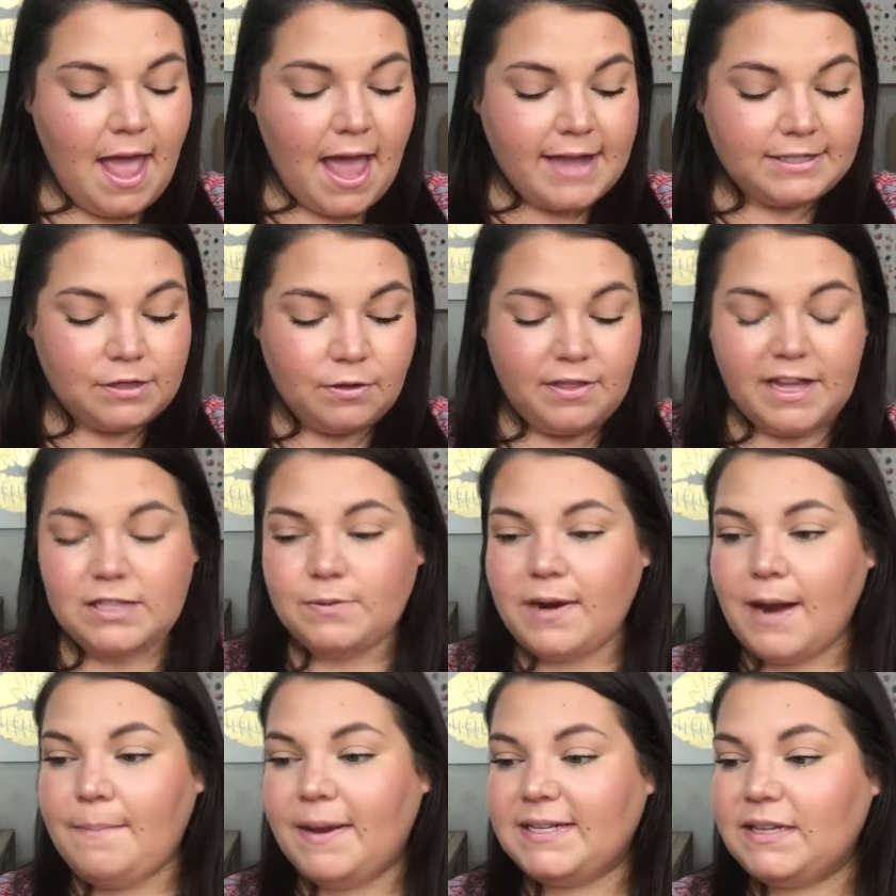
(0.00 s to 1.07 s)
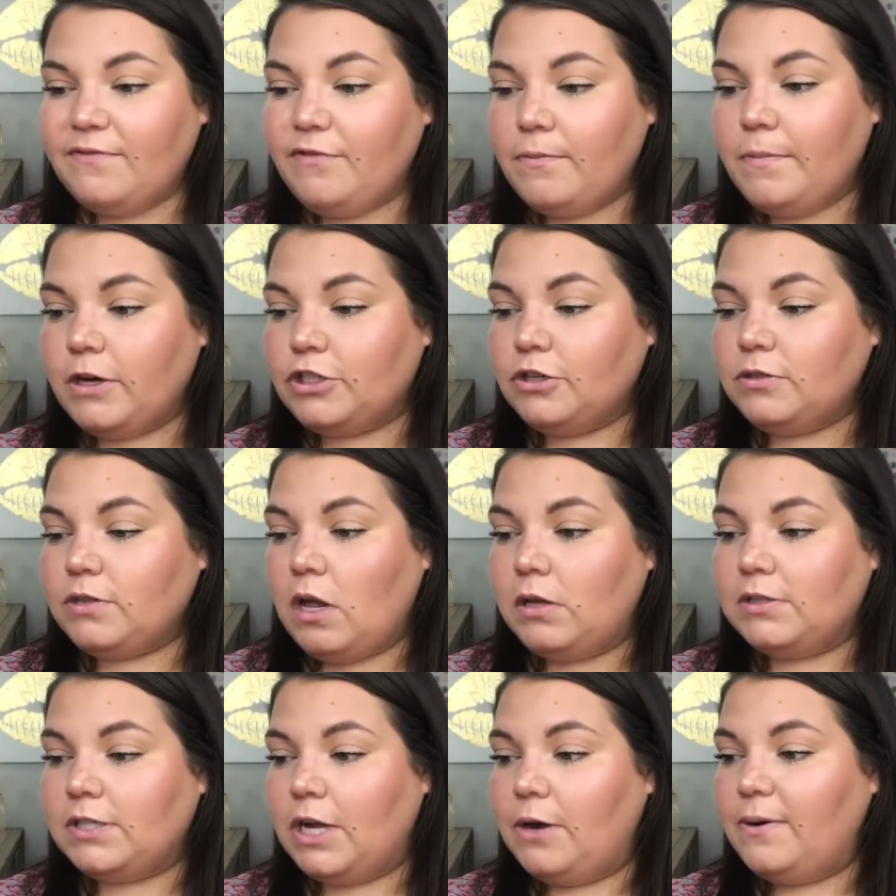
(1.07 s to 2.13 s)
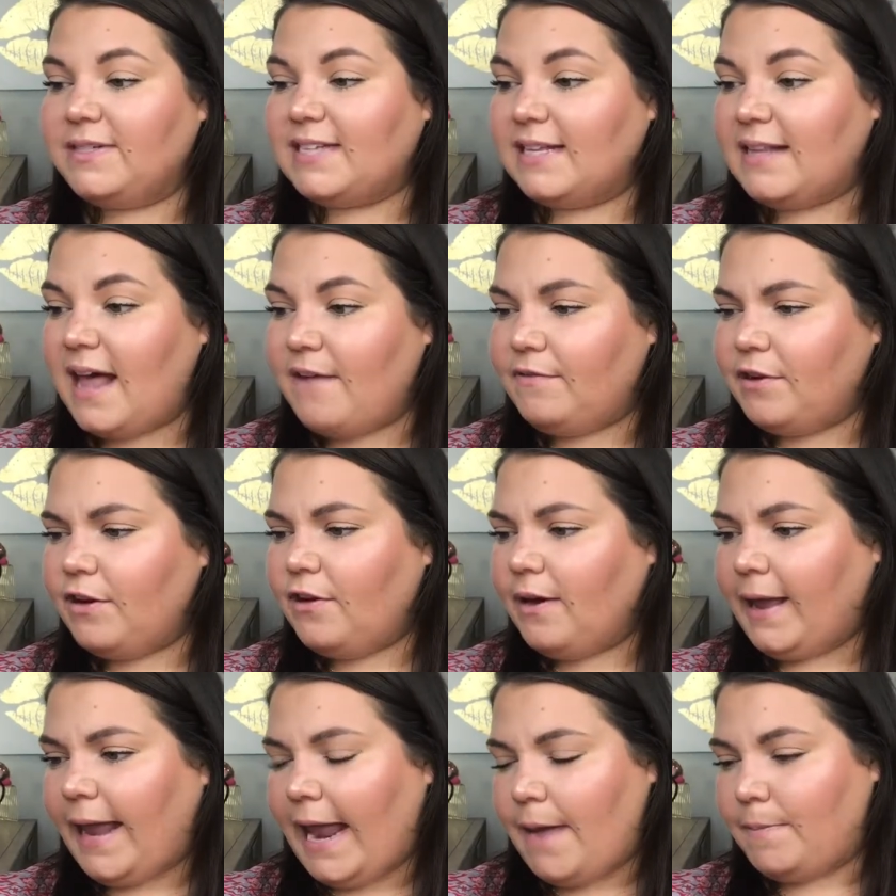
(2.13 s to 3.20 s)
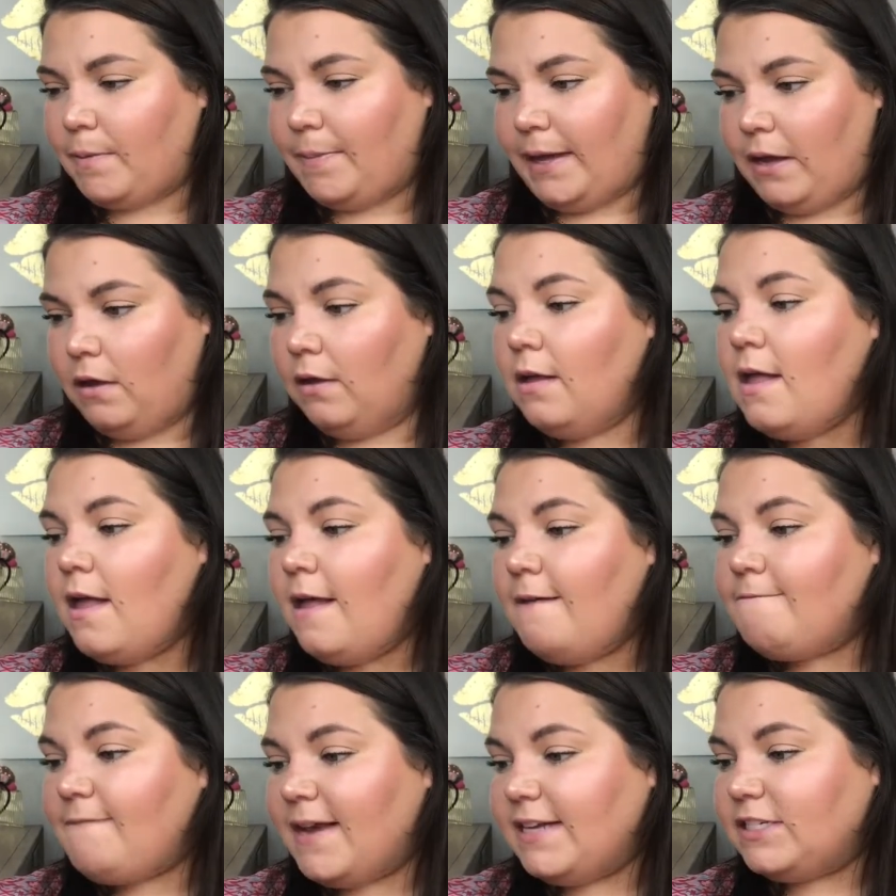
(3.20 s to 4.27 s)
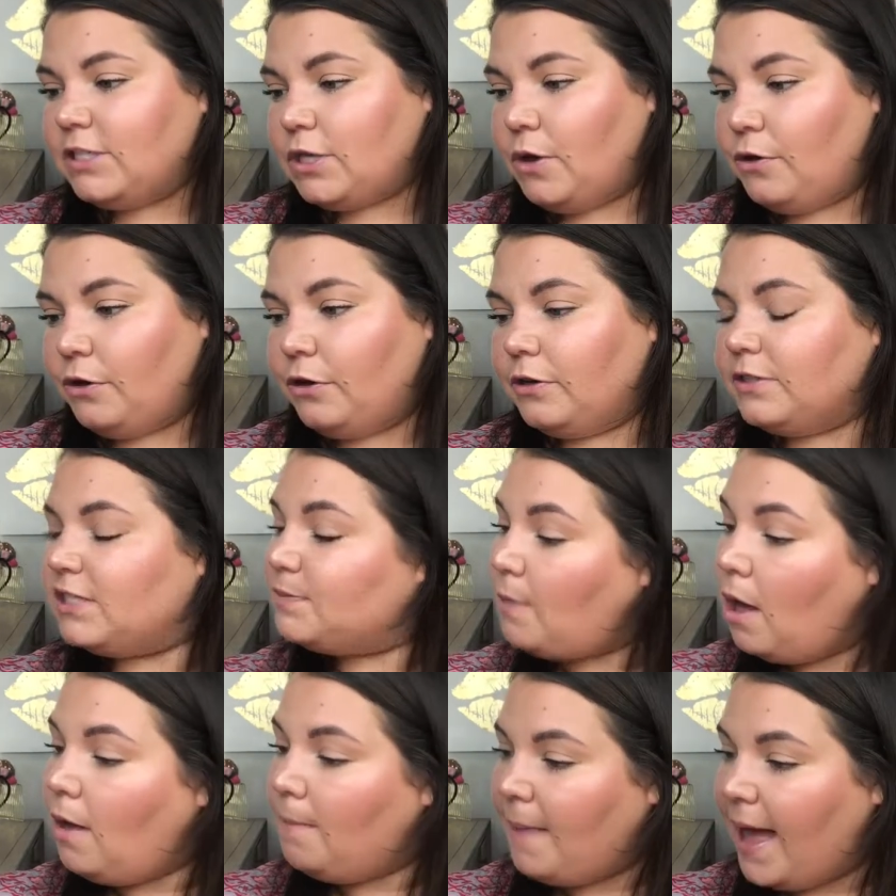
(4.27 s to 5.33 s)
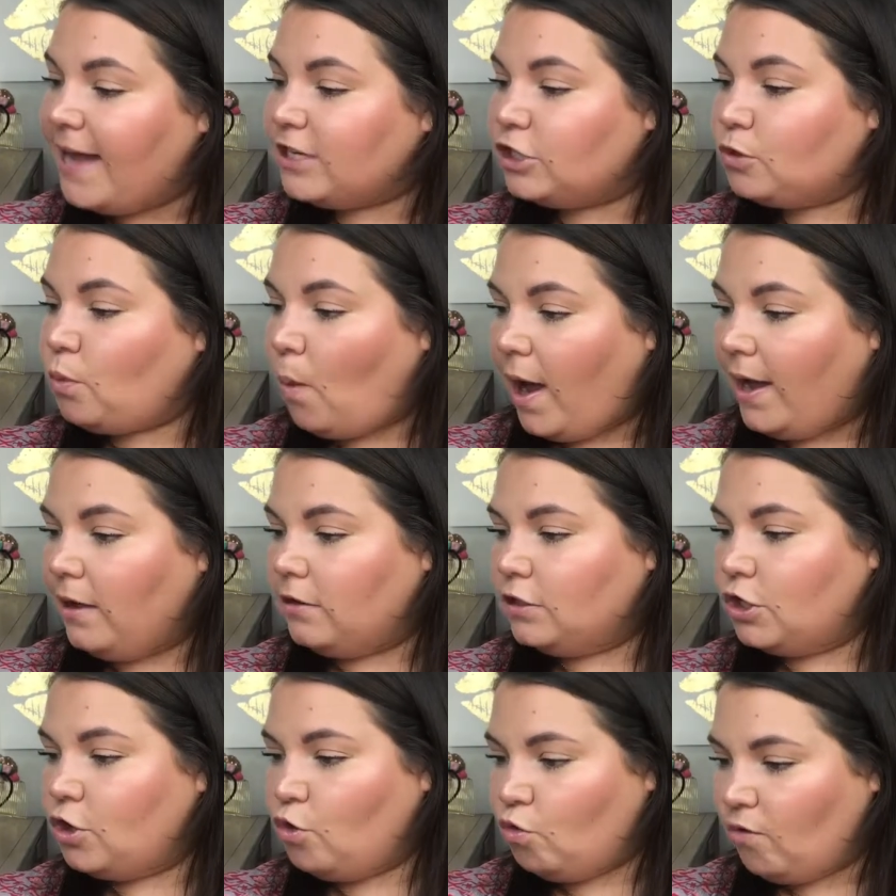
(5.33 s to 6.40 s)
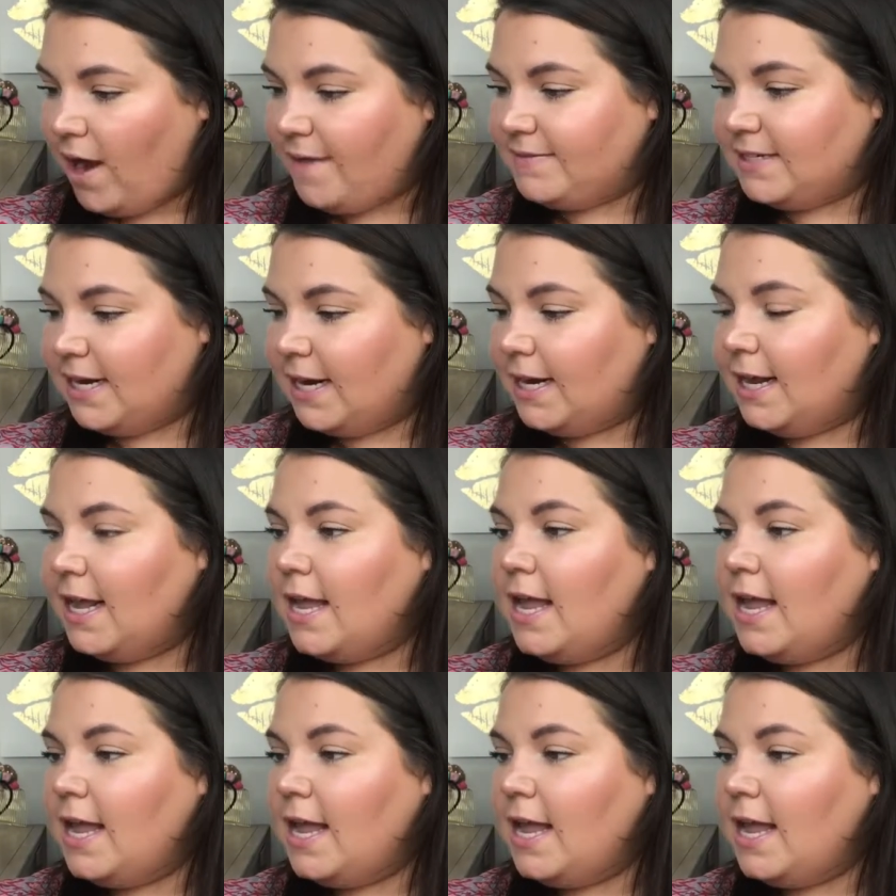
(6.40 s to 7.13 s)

And so this one I picked up from Marshalls also. It's a lavender and chamomile face toner, small batch wild crafted.